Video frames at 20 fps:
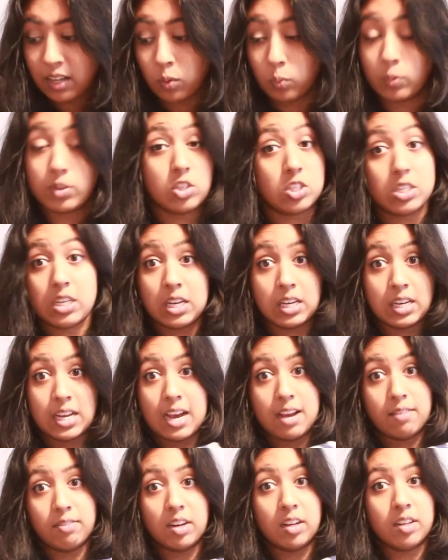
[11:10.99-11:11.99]
which didn't
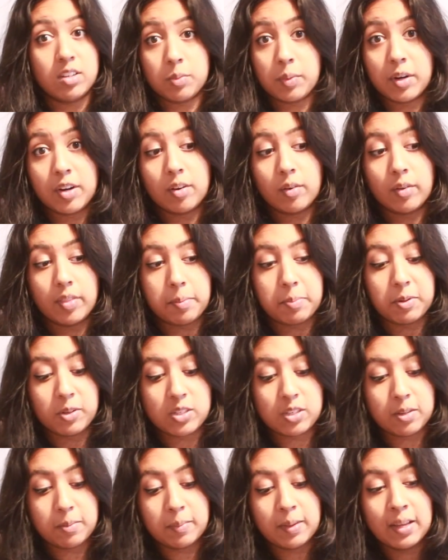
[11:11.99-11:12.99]
have an underwire at the
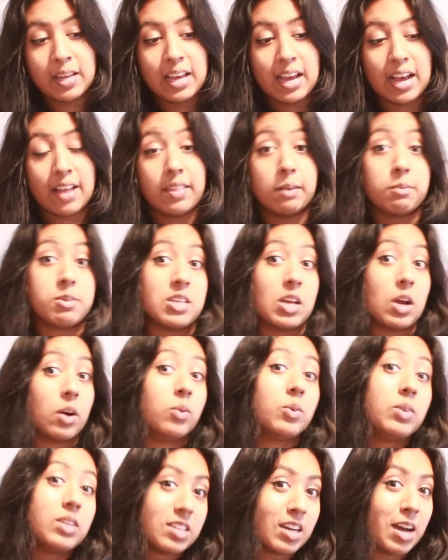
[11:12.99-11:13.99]
bottom, and that was the
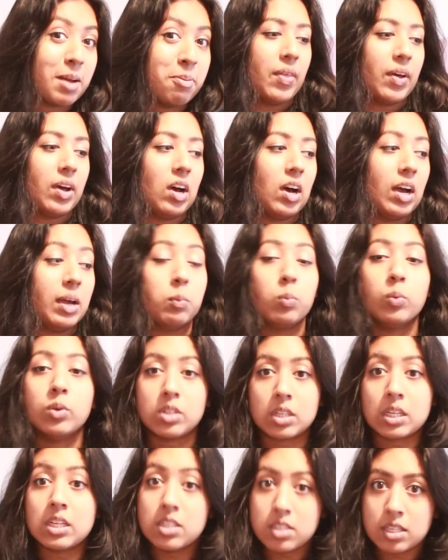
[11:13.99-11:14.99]
only type that I
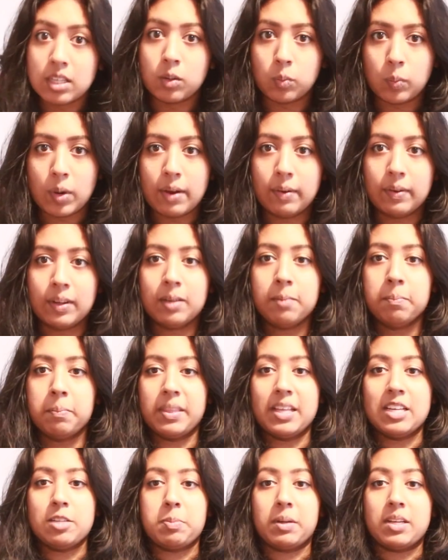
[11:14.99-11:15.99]
would consider wearing,
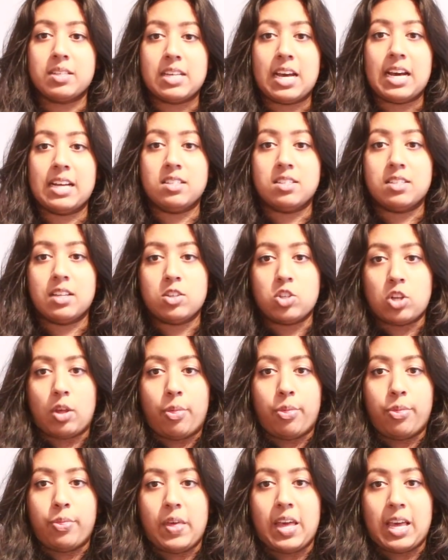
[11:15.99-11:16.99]
but that's because it had such a
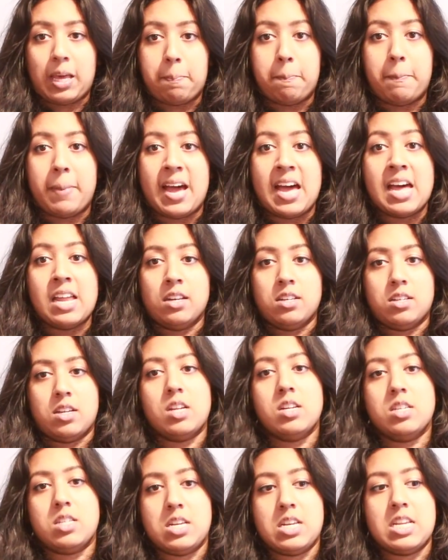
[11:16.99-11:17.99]
thick band
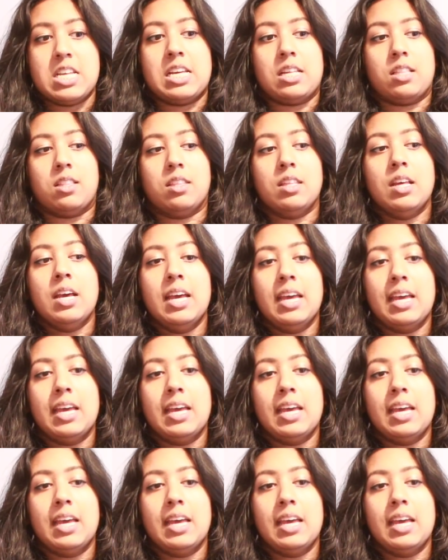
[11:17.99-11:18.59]
underneath.